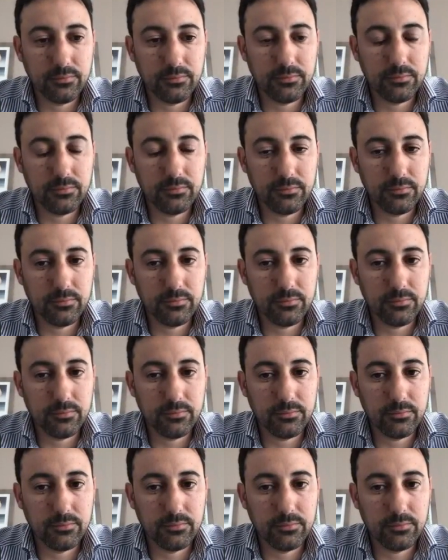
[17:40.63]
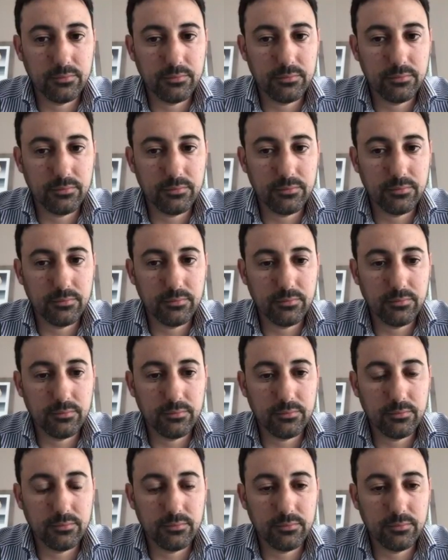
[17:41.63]

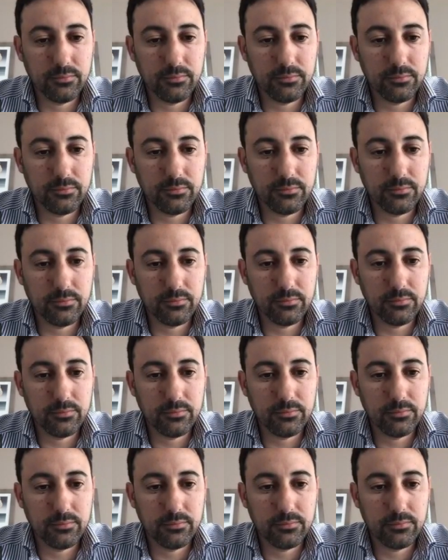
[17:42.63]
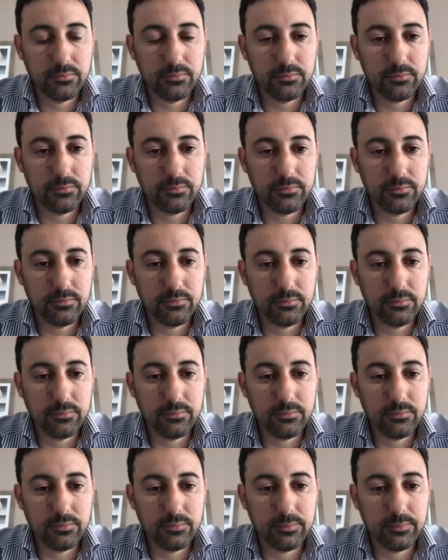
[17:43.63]

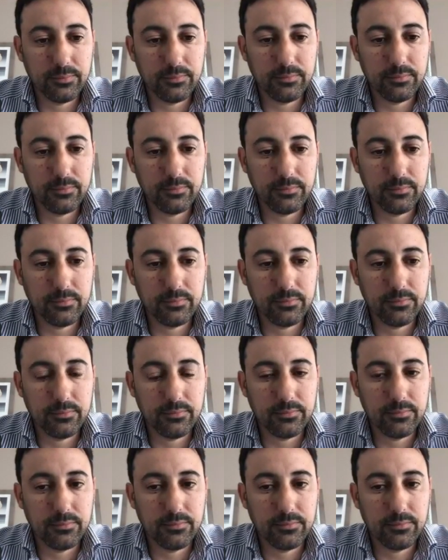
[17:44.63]
This person isn't speaking.